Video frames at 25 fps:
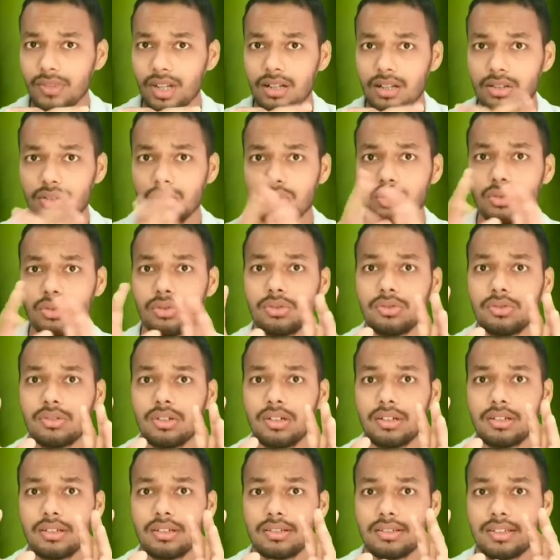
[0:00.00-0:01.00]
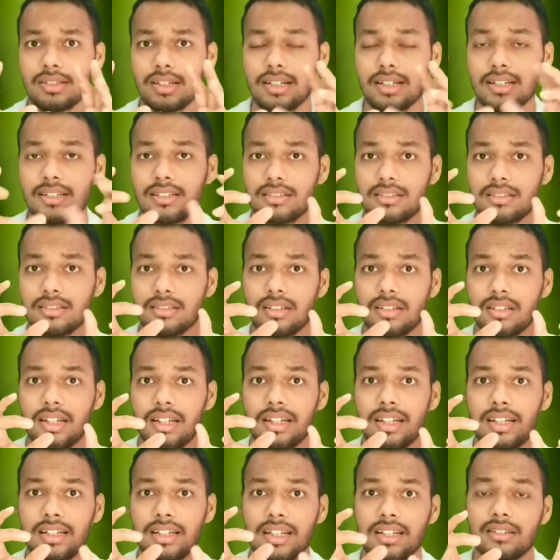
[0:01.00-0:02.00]
So there is,
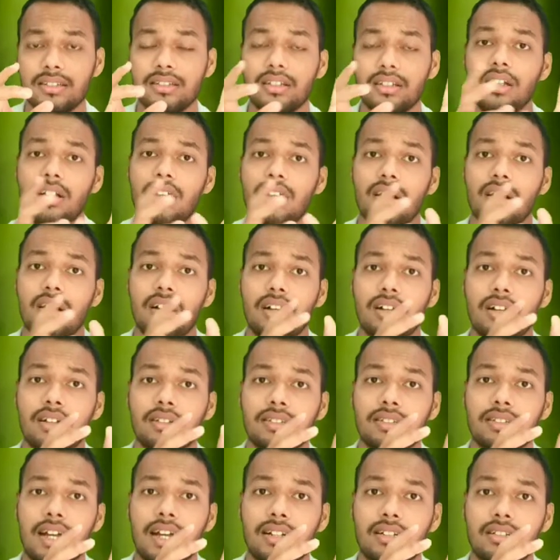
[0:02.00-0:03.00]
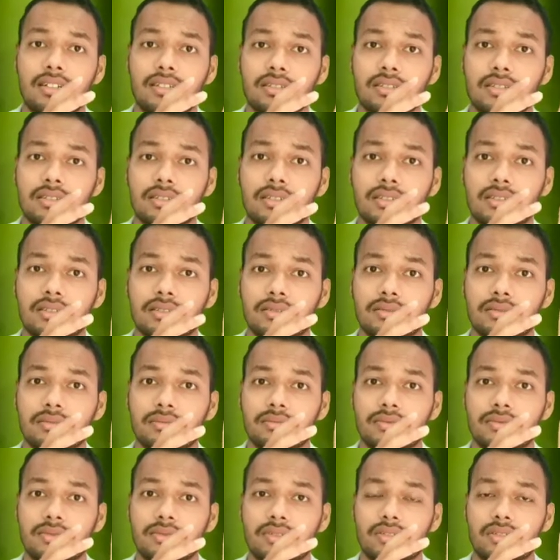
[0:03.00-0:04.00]
and again that
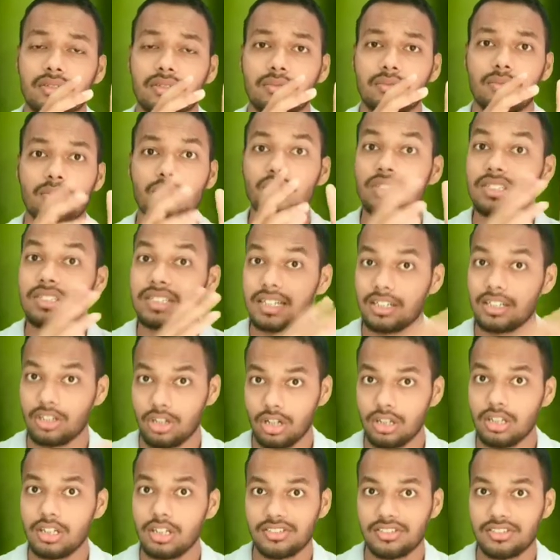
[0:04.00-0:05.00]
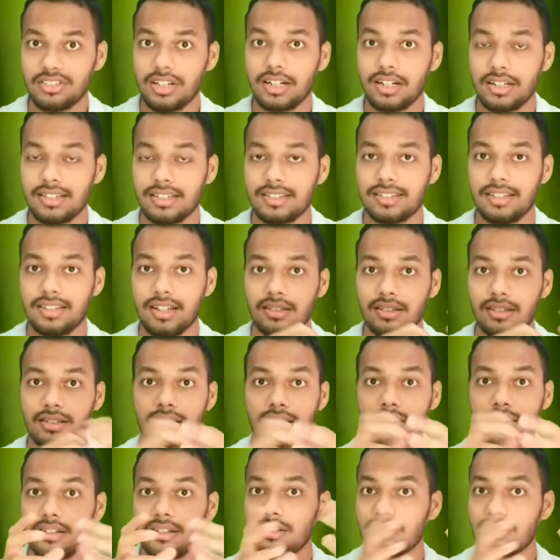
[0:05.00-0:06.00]
moon cell color chart is there.
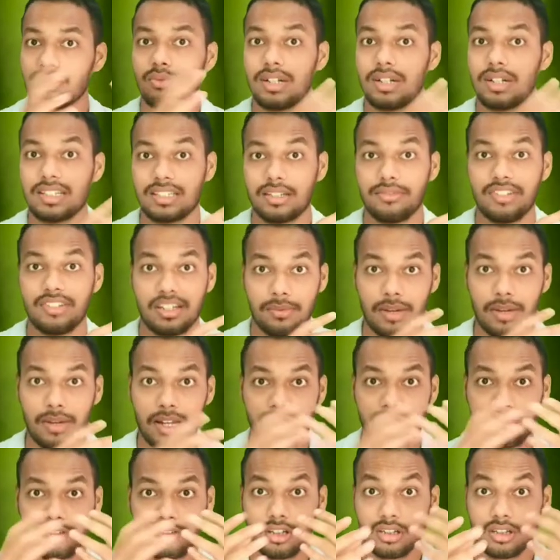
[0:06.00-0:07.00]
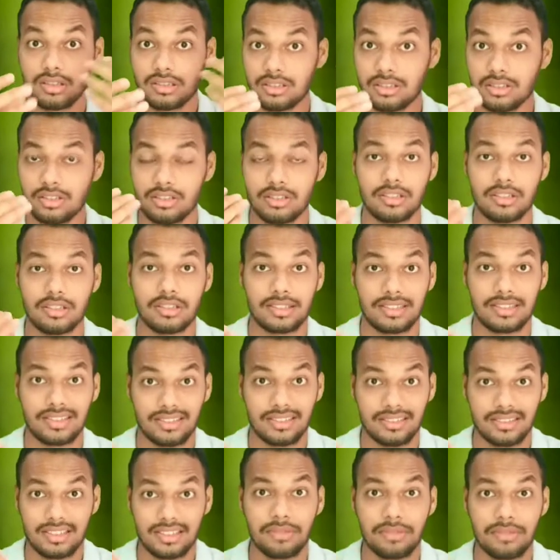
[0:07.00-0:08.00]
There are 175 colors
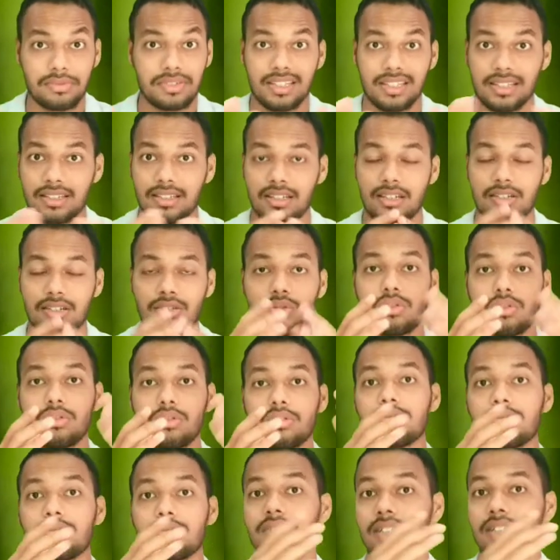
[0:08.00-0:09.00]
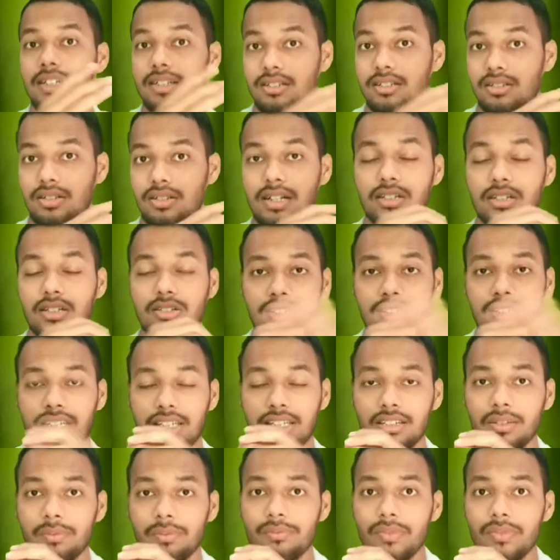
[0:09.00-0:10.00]
chips are there. So that is another
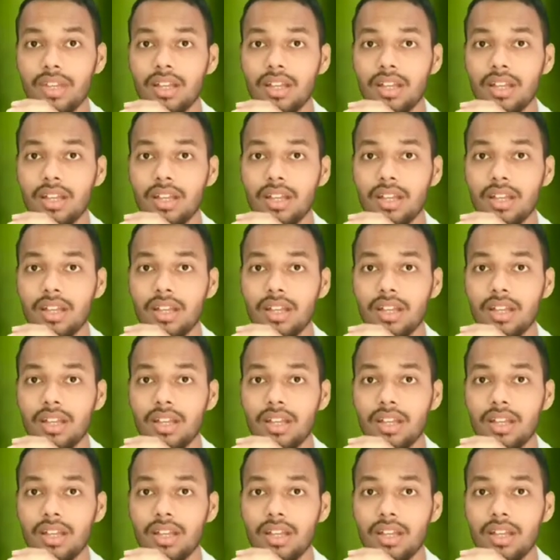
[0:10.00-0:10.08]
thing.